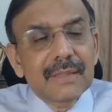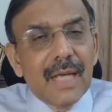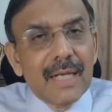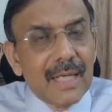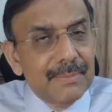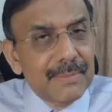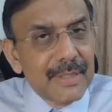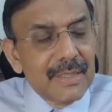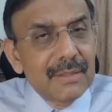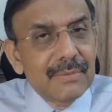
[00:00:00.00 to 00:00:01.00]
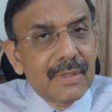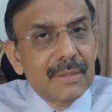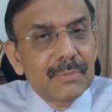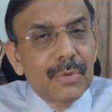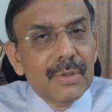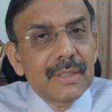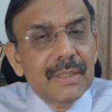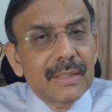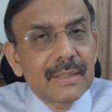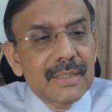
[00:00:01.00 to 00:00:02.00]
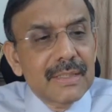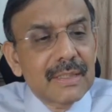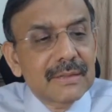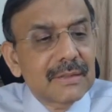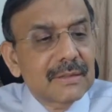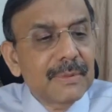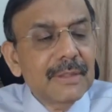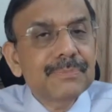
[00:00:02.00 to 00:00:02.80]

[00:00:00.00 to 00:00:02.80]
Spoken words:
At admission, very important, at the initial assessment,